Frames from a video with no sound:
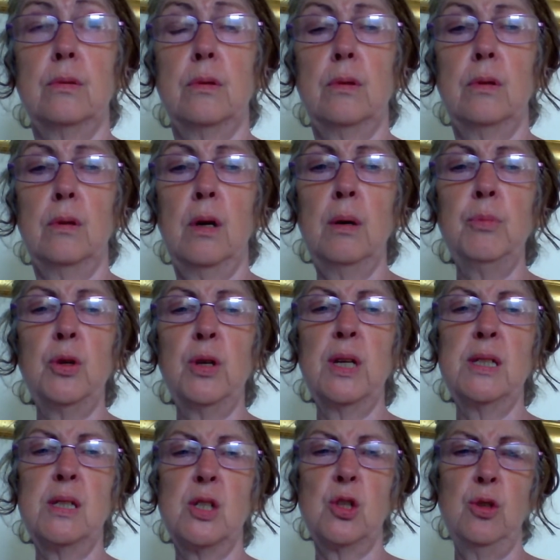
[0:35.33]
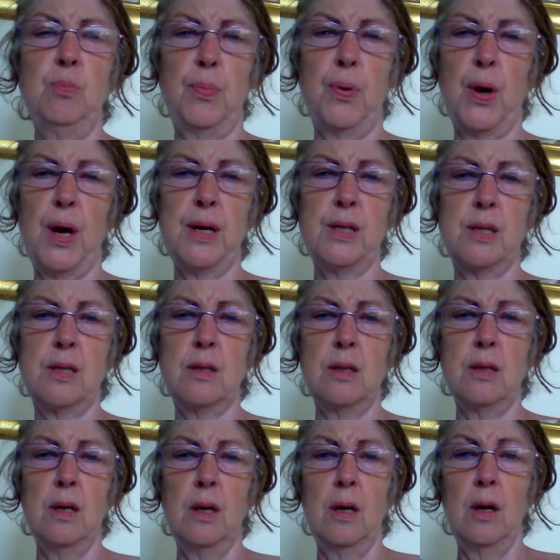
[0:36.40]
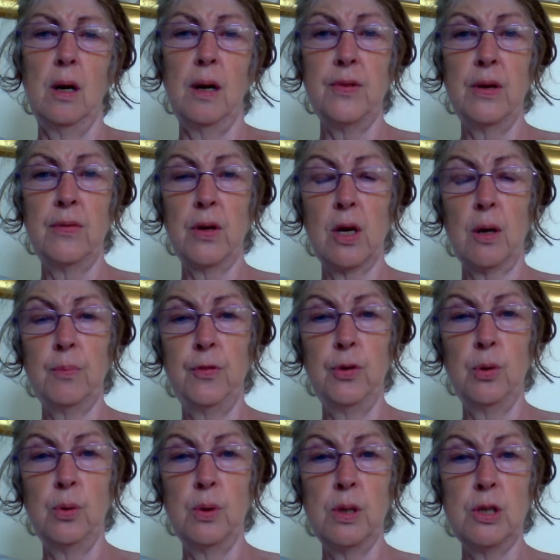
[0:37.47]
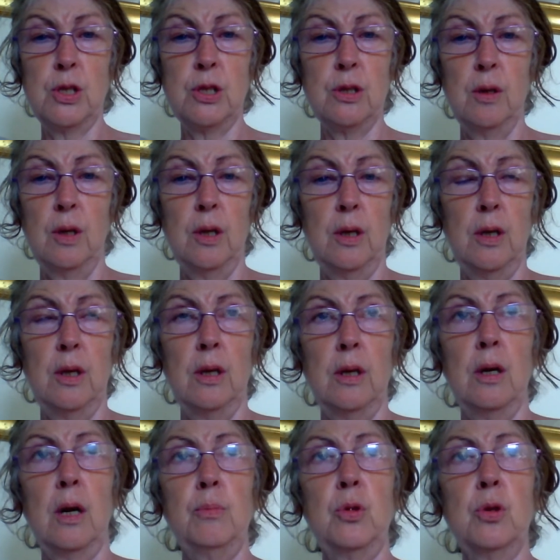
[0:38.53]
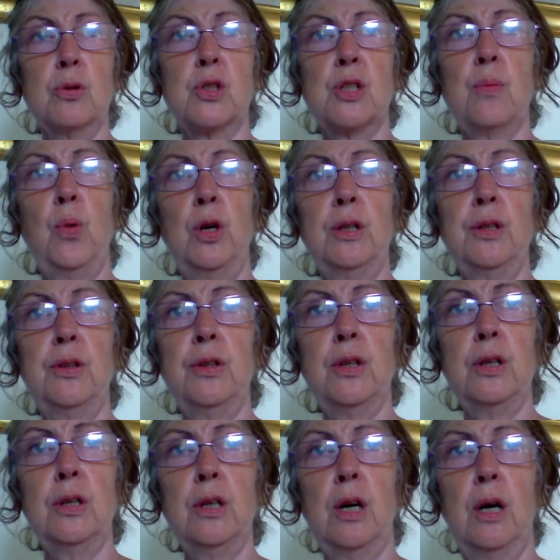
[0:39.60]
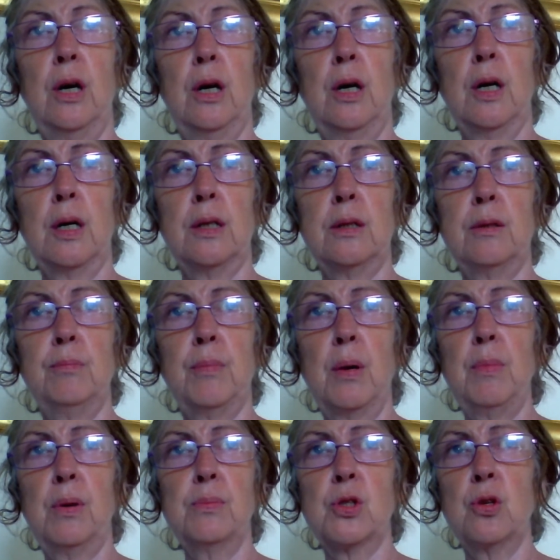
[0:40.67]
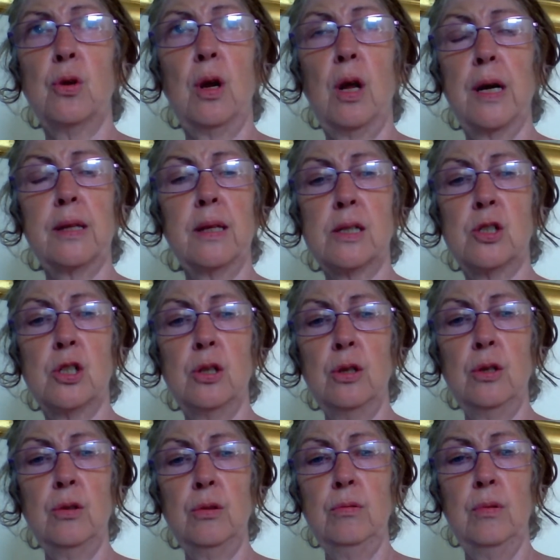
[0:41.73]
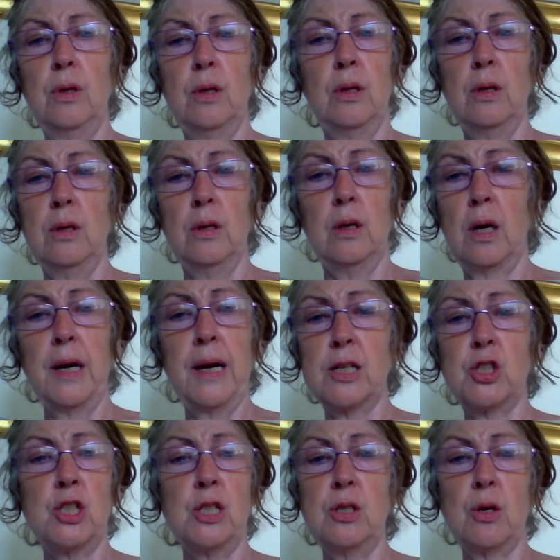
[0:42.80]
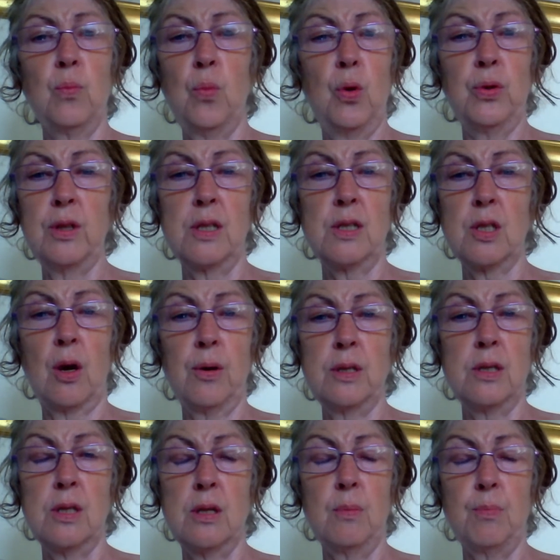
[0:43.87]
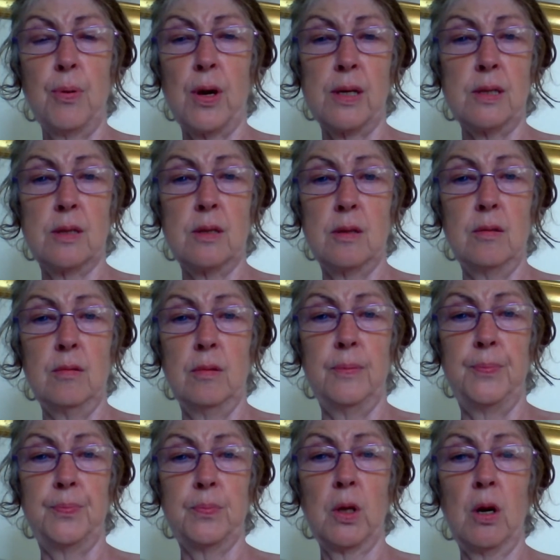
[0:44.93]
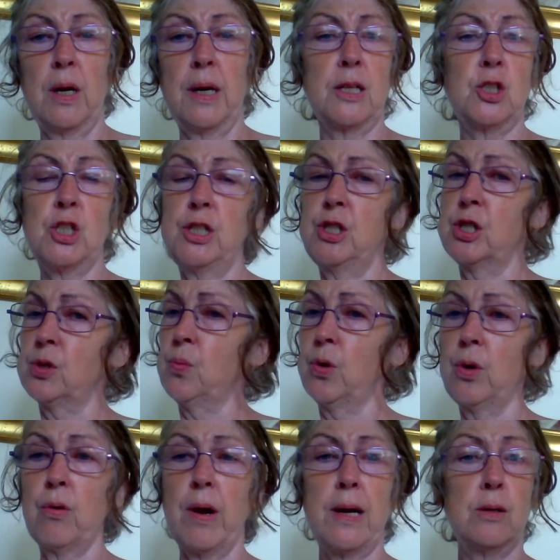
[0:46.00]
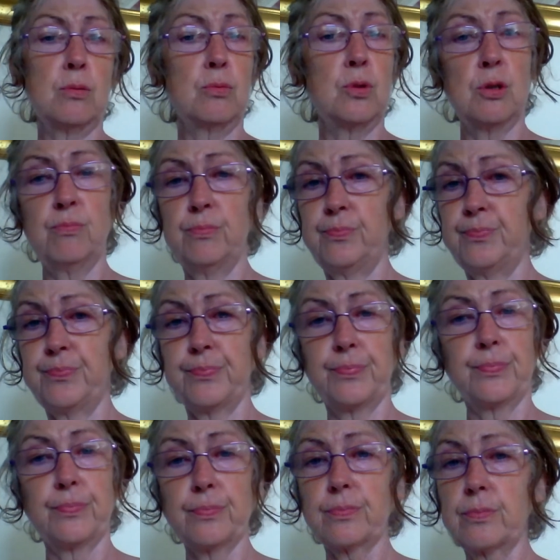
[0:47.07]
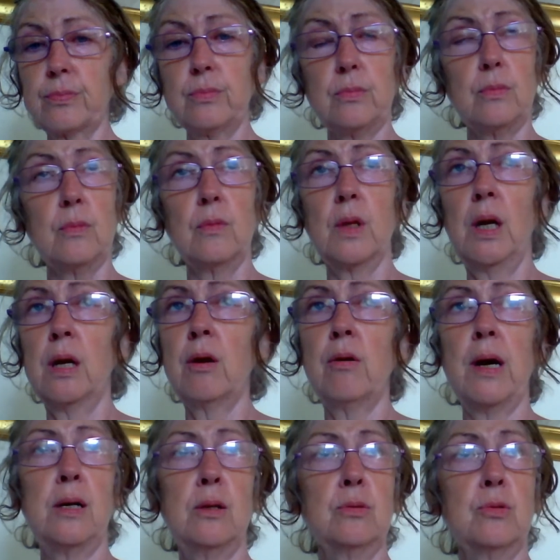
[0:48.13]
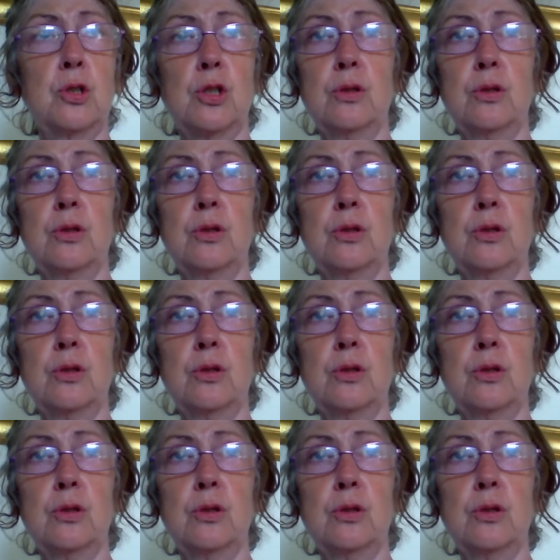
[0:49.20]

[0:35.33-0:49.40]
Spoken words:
I'm not into press. I've never come forward. I'm not someone that, my mum's not like that too. I actually don't want this going to the press. I actually just want her out. Get her out.